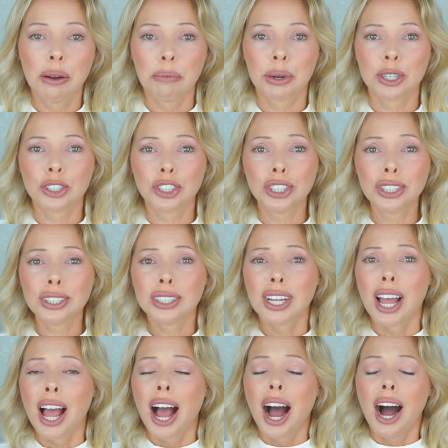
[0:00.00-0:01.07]
Pretty sure.
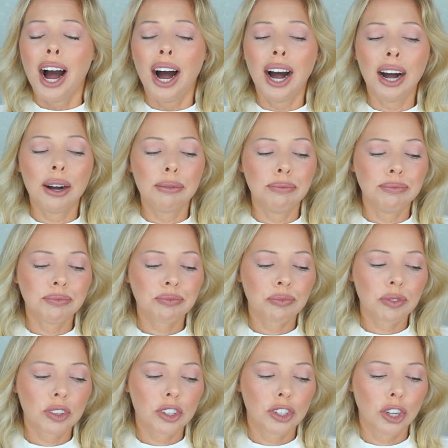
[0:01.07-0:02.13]

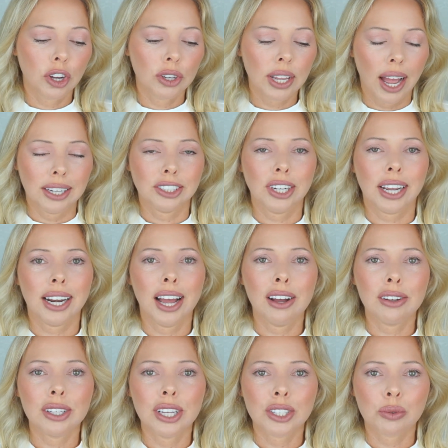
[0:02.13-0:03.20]
So yeah, check it
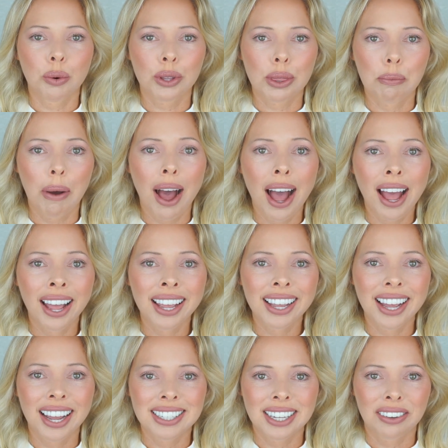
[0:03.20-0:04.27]
out. It's worth a
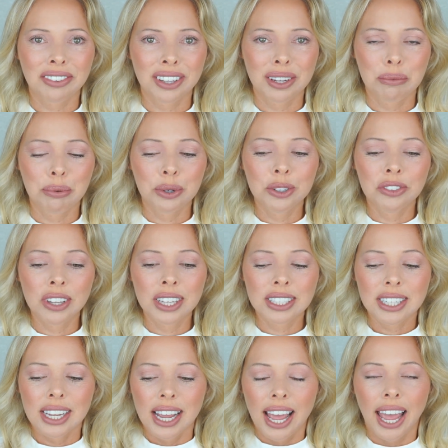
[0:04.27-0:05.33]
buy. I definitely approve
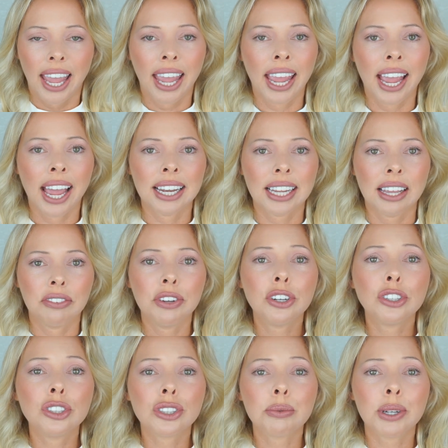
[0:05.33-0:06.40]
it. And if you're
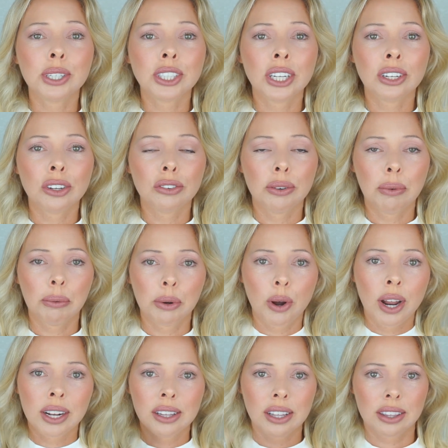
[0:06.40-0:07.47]
new to my channel, remember, go
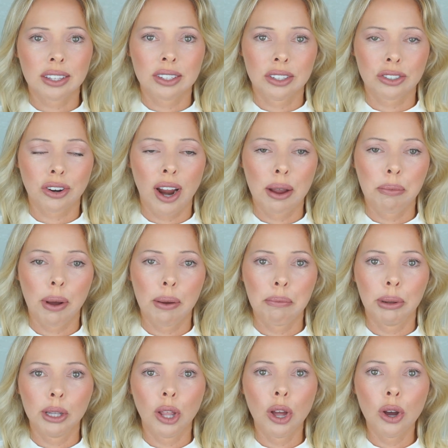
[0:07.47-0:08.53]
ahead and click the subscribe button
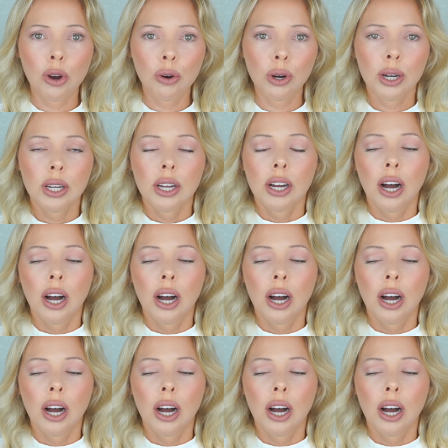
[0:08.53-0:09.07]
below.